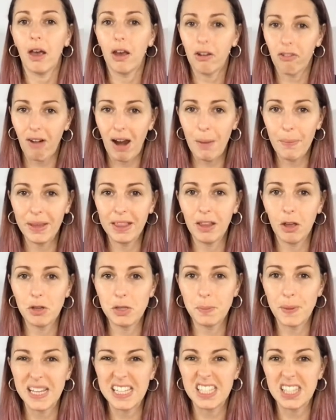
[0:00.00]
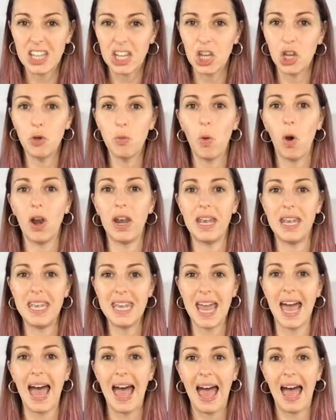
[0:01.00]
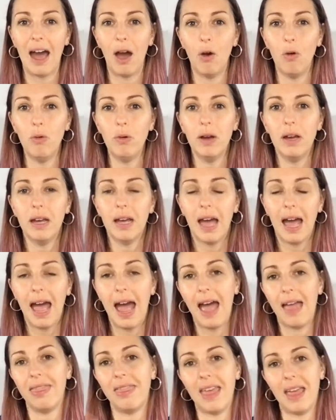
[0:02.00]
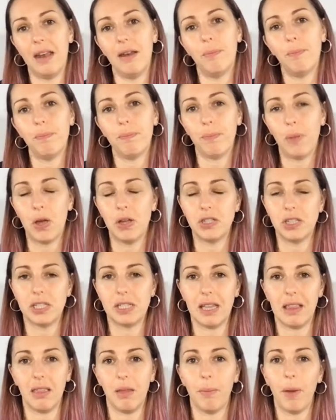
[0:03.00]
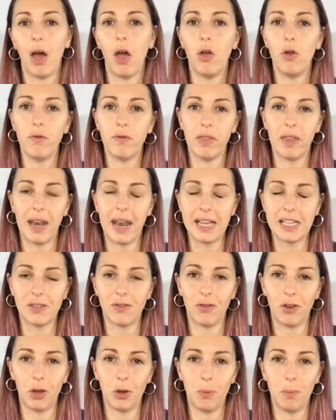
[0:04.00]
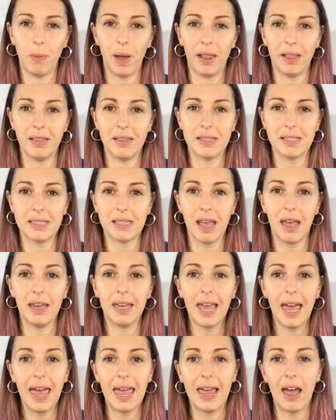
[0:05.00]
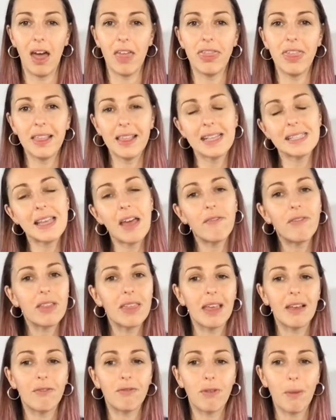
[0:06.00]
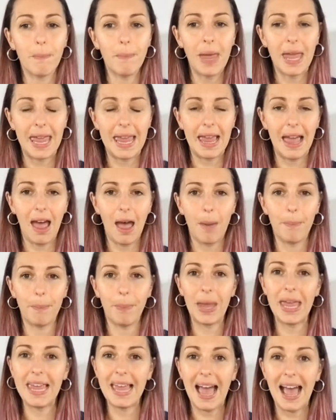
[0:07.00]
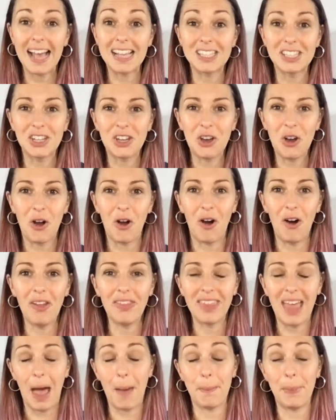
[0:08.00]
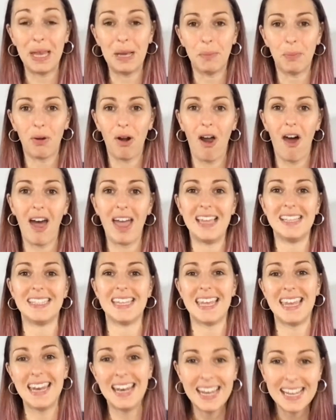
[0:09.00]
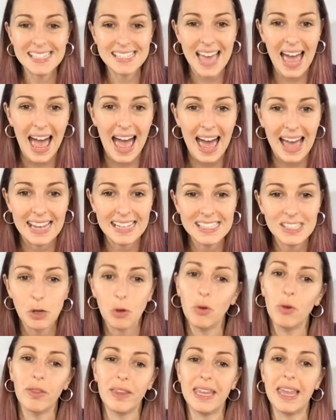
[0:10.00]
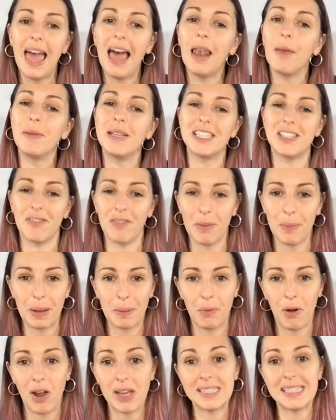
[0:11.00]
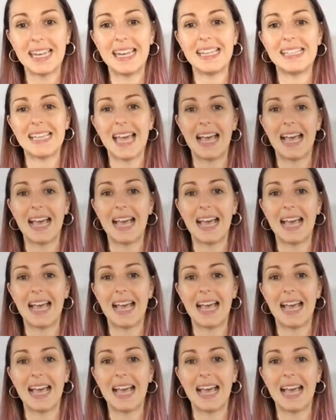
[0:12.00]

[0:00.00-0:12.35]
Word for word: grabbing those bits that you want now and then purchasing them over the next few months. Okay, I think that's everything from me. Um, Pete has got that big prize in his hands, or the elements of the big prize in his